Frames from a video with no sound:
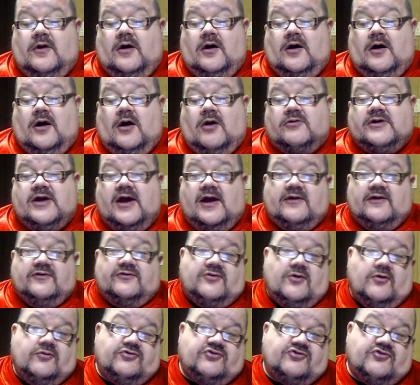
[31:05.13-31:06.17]
Okay,
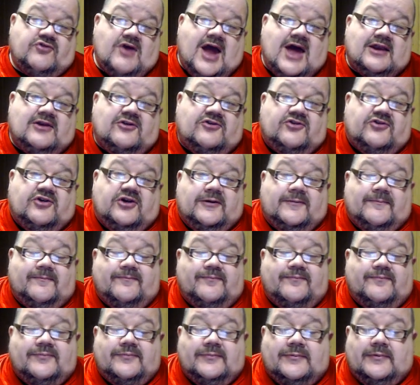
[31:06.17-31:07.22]
so strategy.
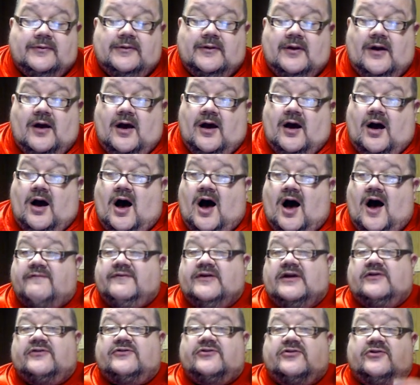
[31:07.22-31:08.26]

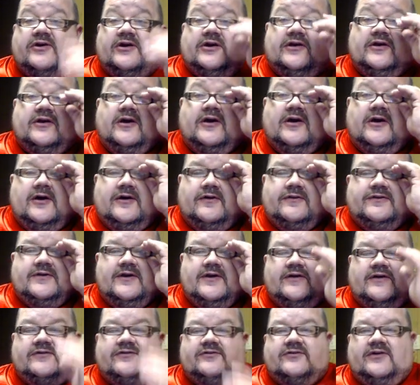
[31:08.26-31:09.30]
Obviously,
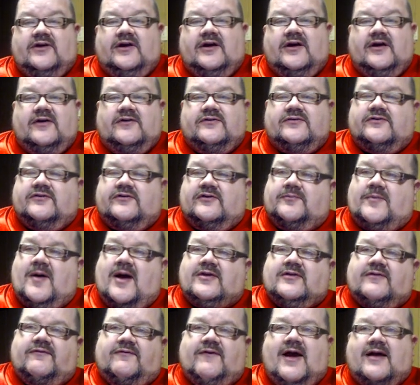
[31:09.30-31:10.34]
this is,
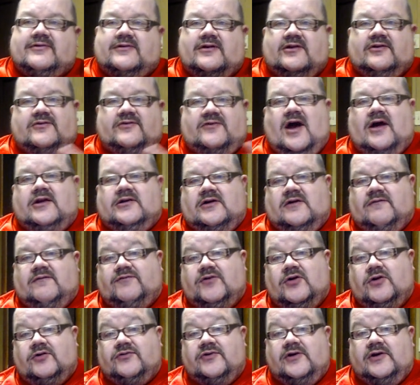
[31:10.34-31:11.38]
despite the fact that it's kind of
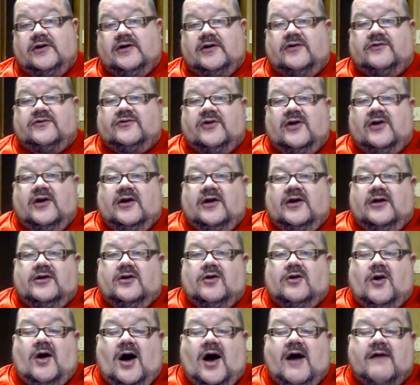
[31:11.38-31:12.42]
confusing because you
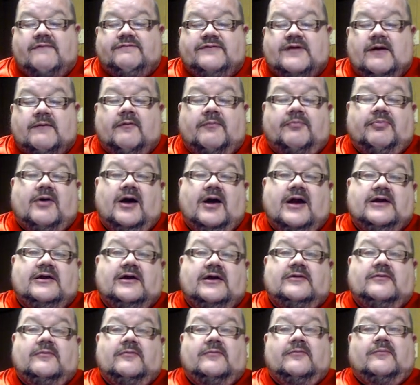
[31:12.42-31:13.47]
know I've never played
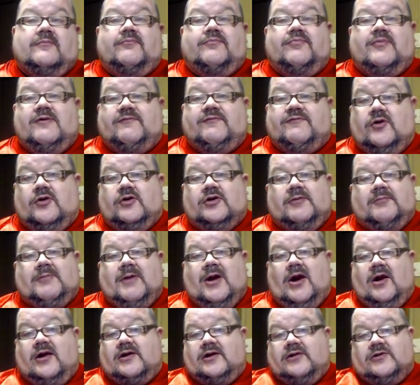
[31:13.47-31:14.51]
it, if you're an
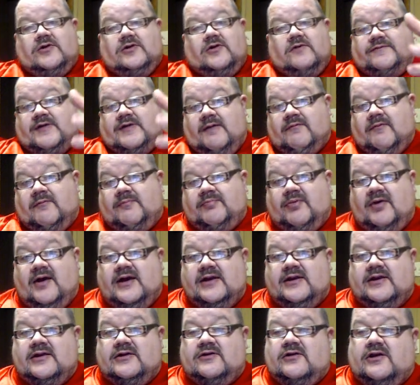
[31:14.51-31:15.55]
American, you've never
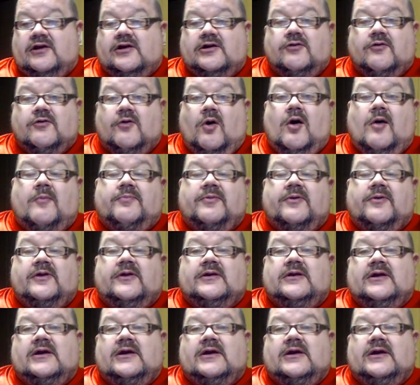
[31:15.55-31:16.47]
played it, you didn't grow up with it,